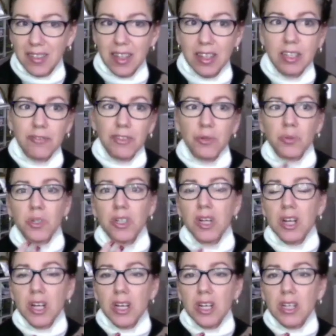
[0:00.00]
that
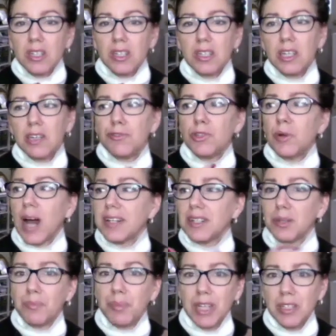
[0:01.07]
if you had an
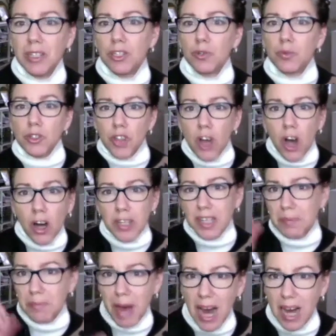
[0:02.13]
opinion, you were talking
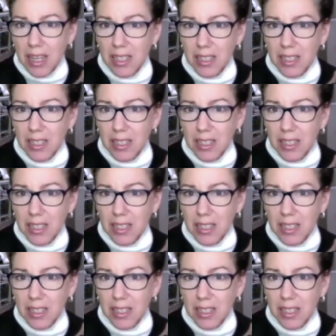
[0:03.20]
back,